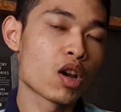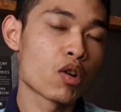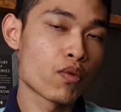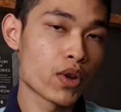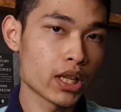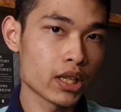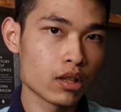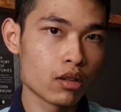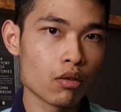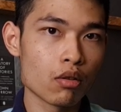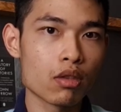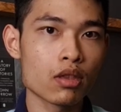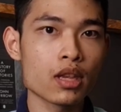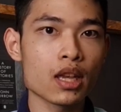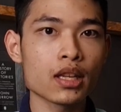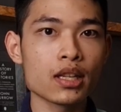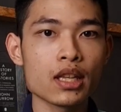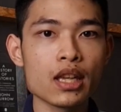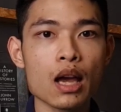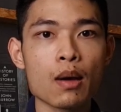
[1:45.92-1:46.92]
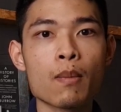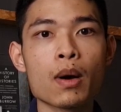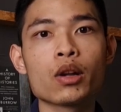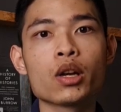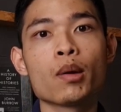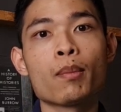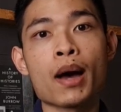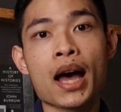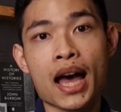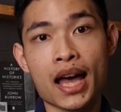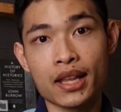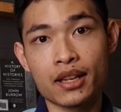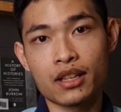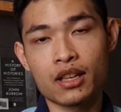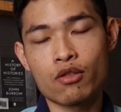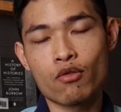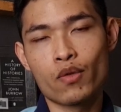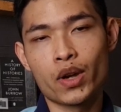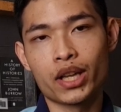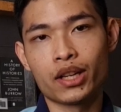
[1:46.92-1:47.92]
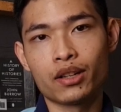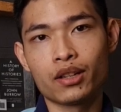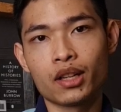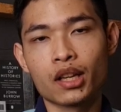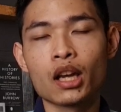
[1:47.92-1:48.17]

when you study about the past event